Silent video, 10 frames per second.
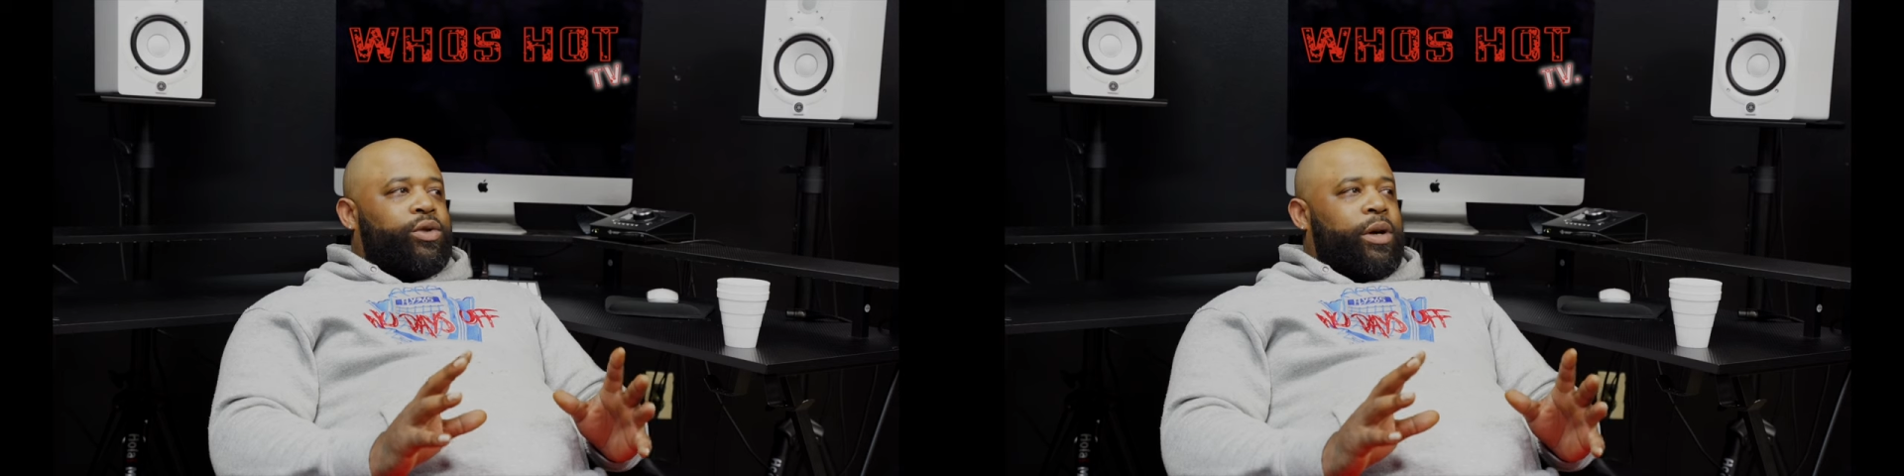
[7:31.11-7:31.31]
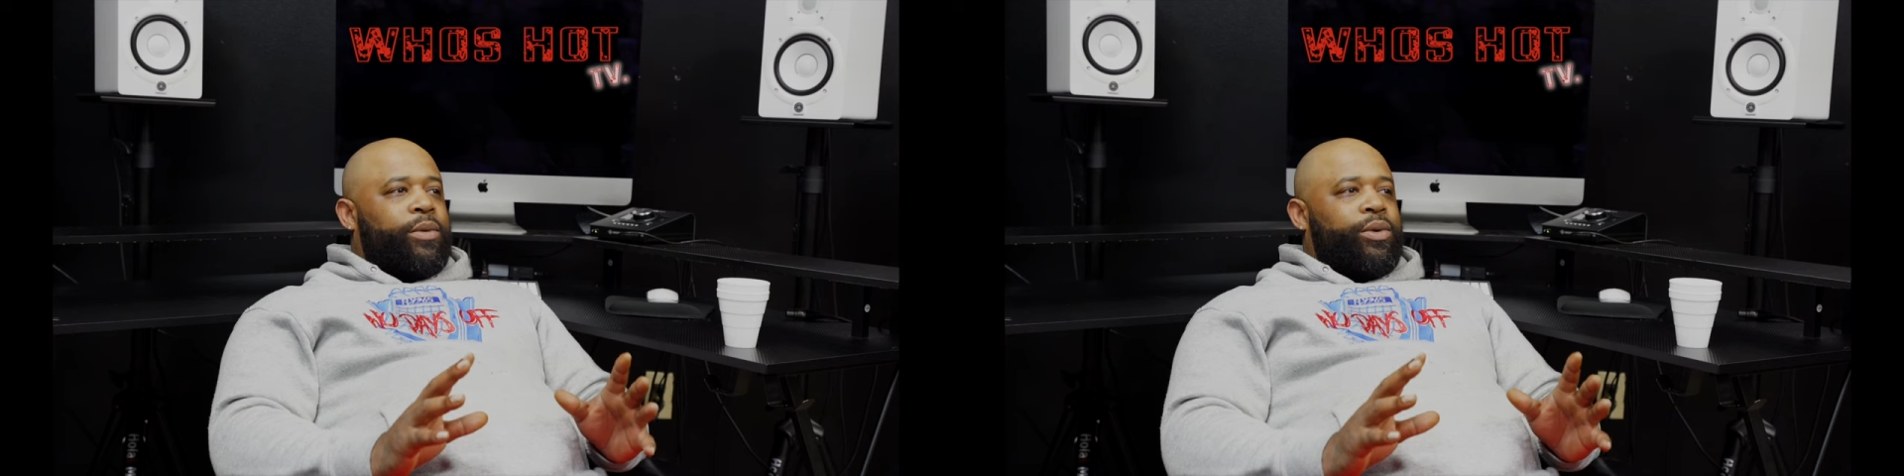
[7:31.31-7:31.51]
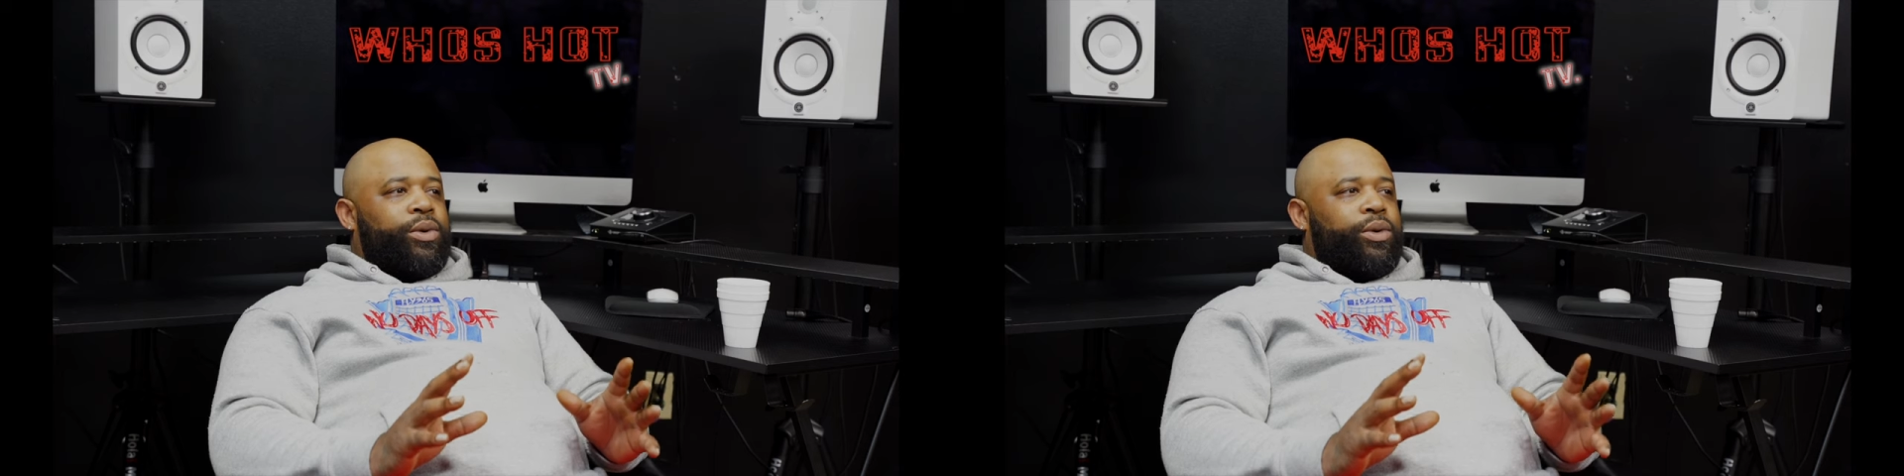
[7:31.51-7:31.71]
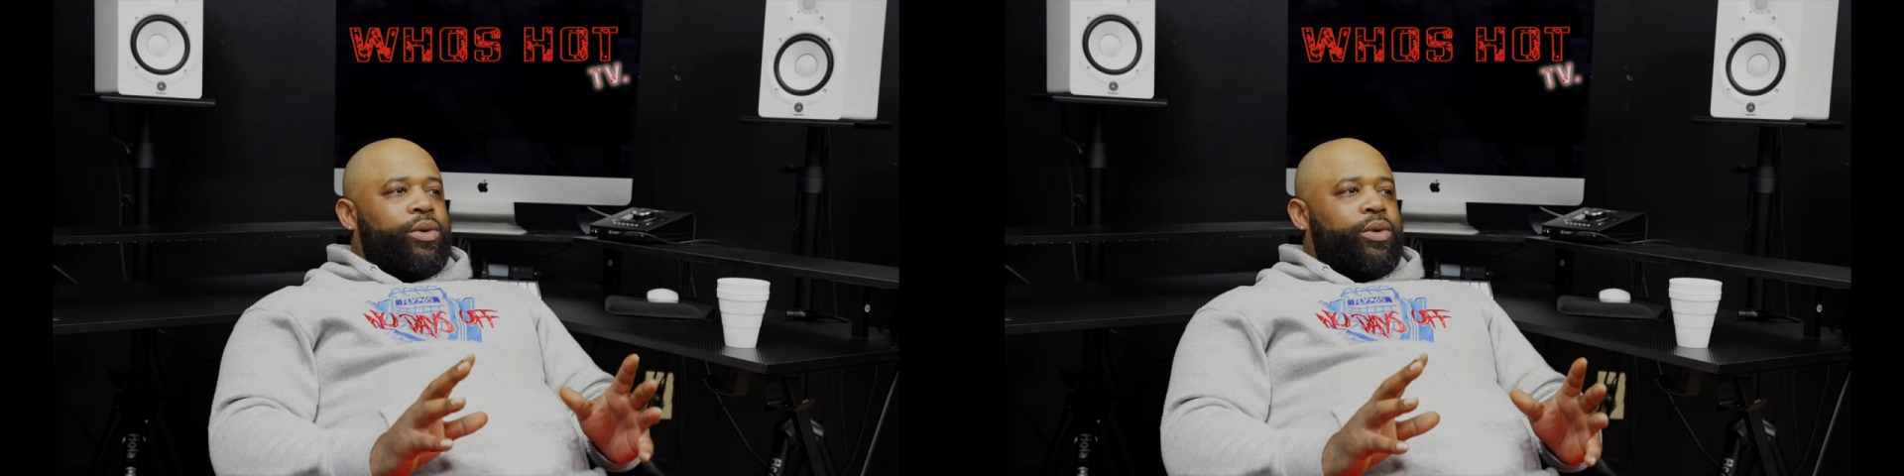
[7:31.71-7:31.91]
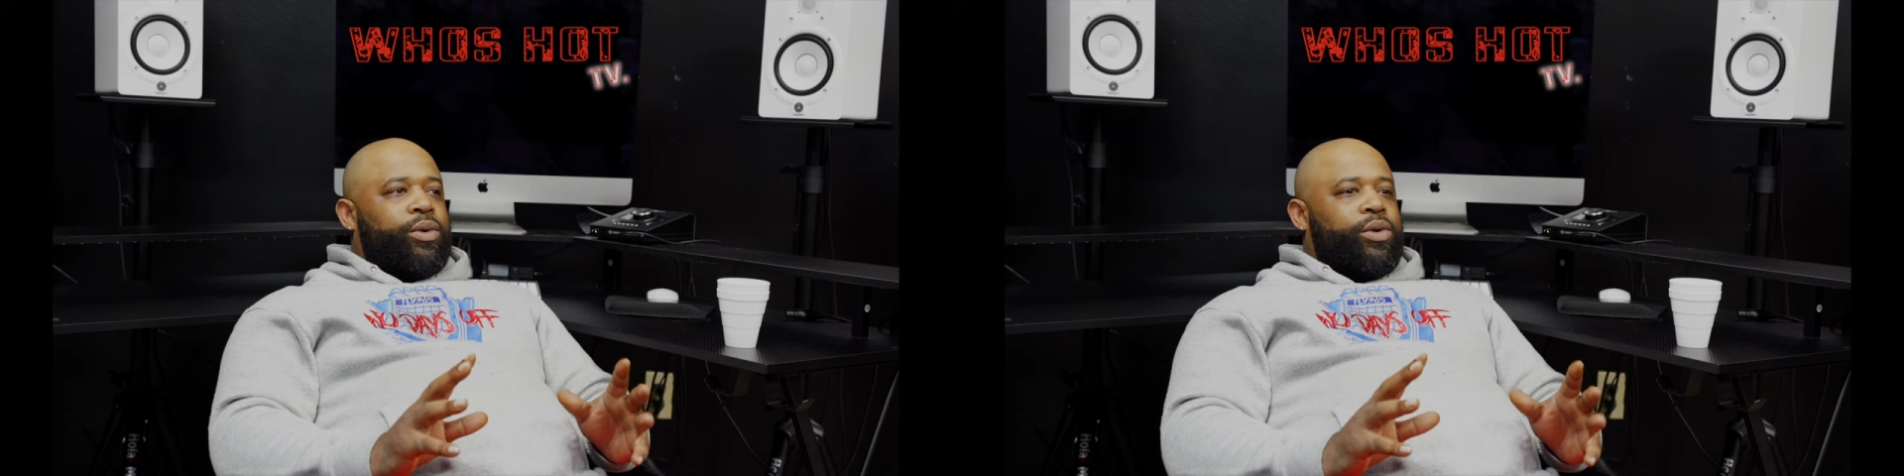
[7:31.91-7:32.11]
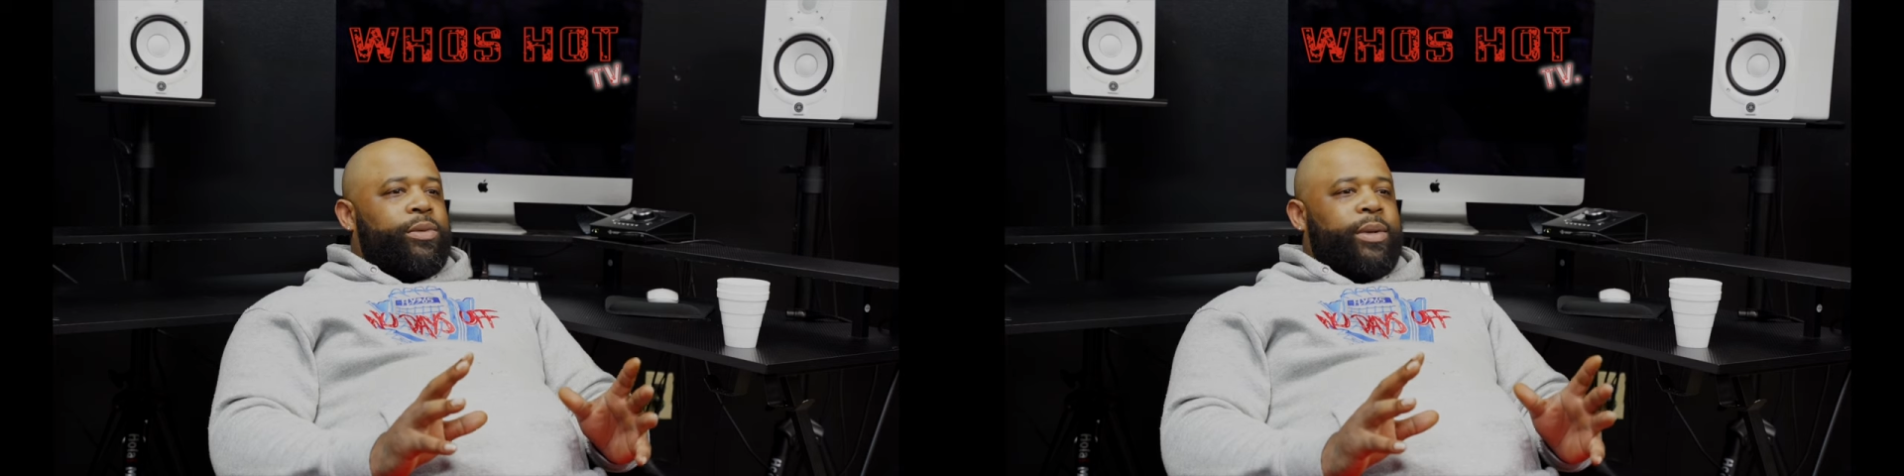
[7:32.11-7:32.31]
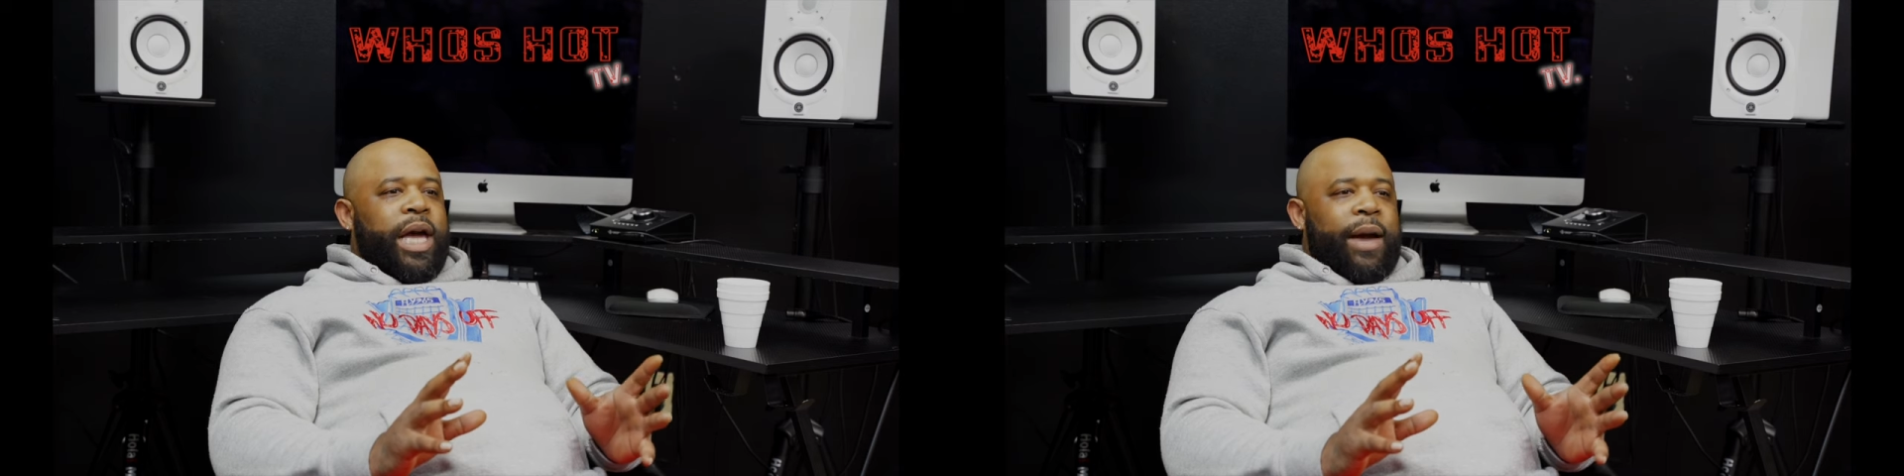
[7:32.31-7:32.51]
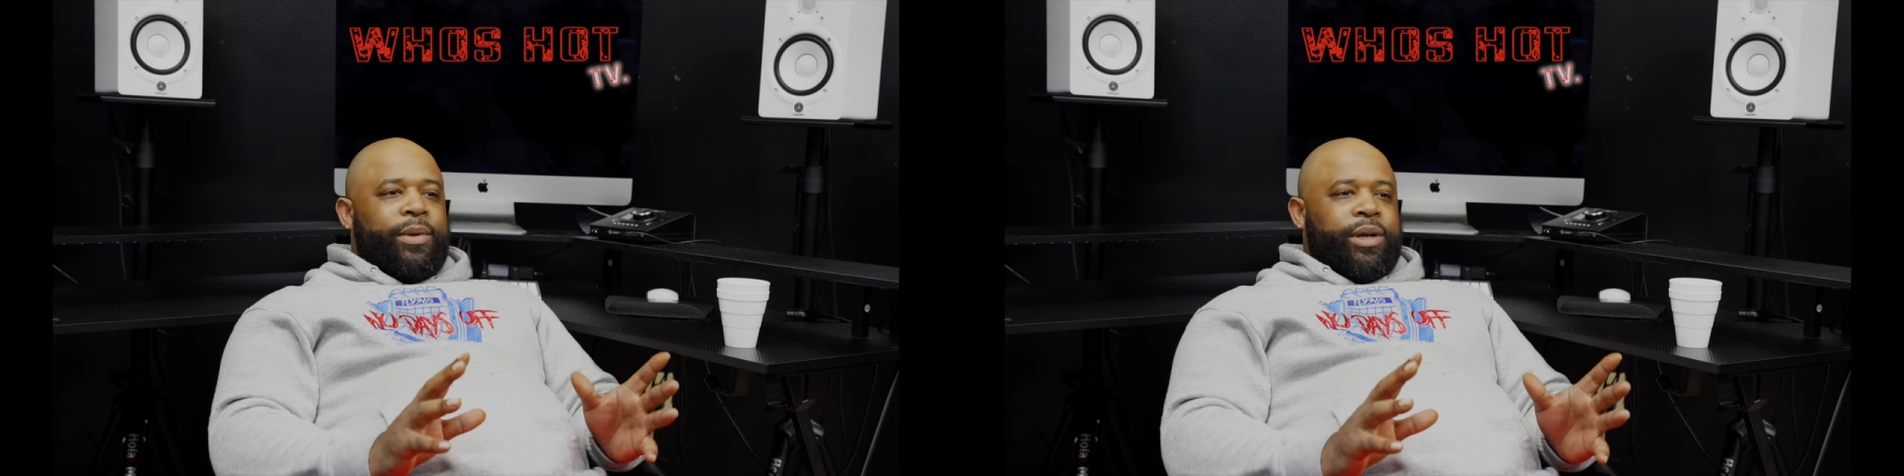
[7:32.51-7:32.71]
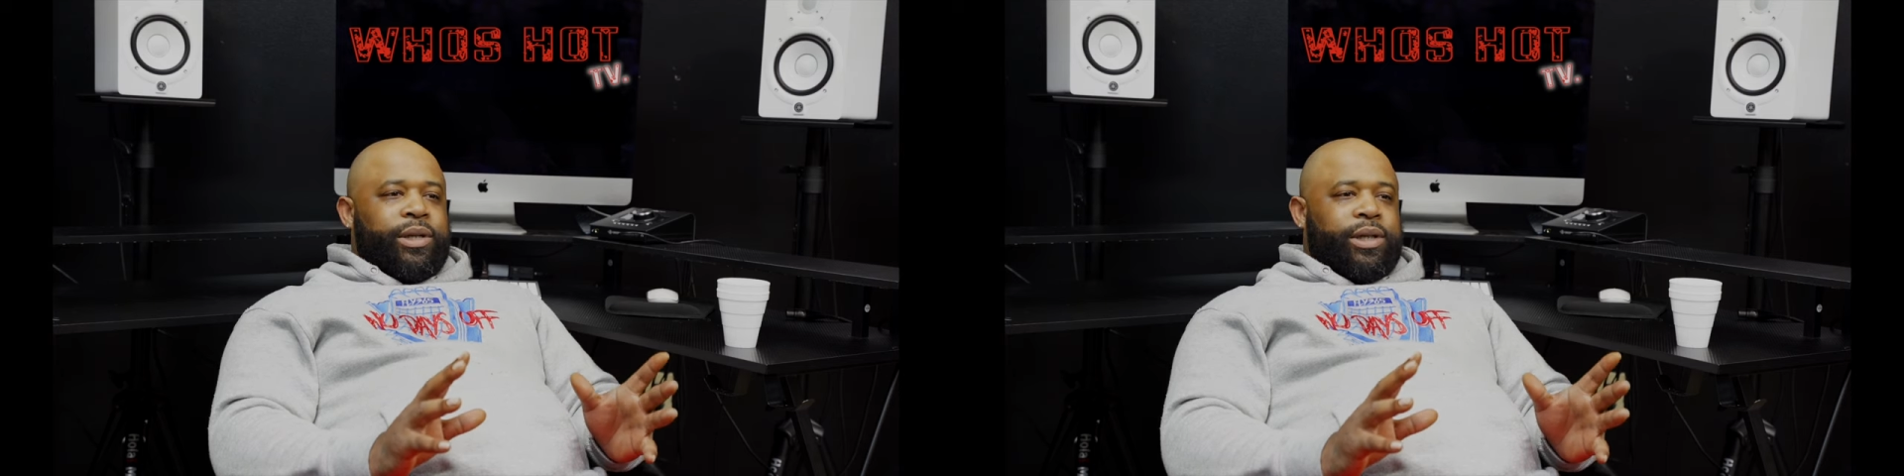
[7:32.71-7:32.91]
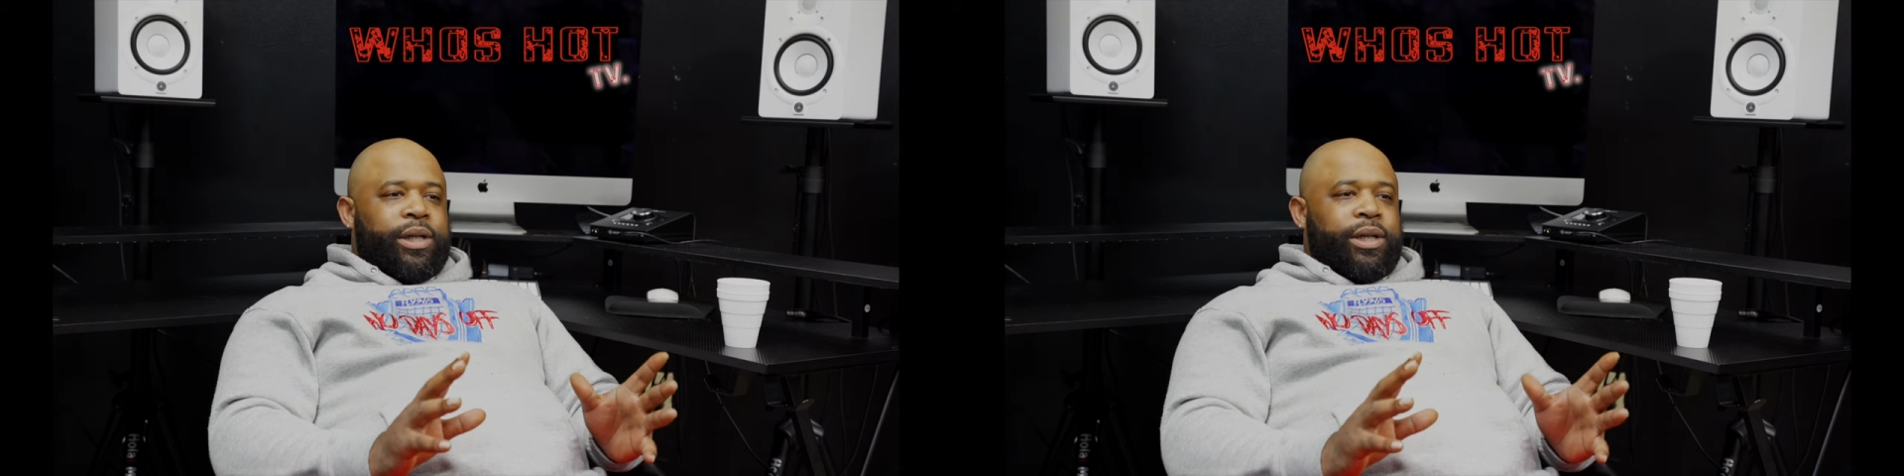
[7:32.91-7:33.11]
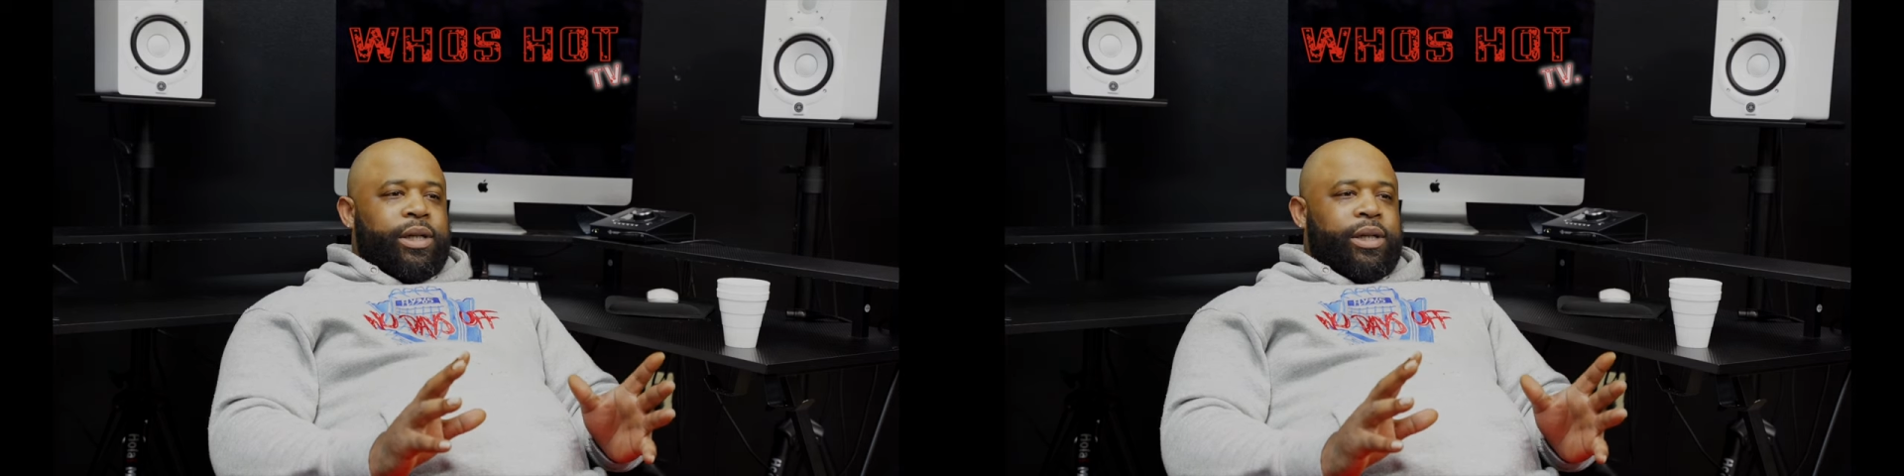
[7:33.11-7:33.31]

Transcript: trouble to be happening and shit.